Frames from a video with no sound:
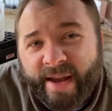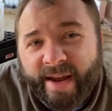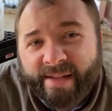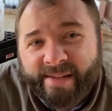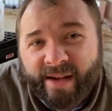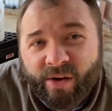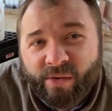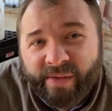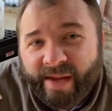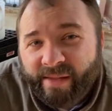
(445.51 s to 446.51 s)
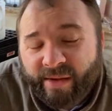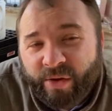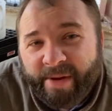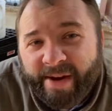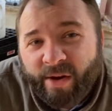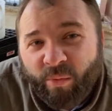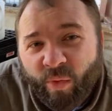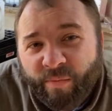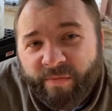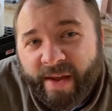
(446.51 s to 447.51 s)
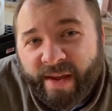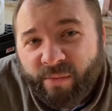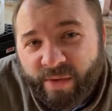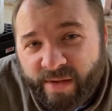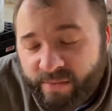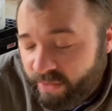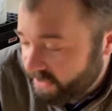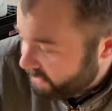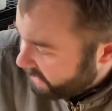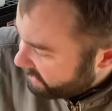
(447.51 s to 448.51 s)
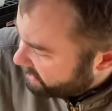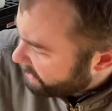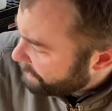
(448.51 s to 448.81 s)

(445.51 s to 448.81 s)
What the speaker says: and so the humidity dome won't fit with these wooden stakes there.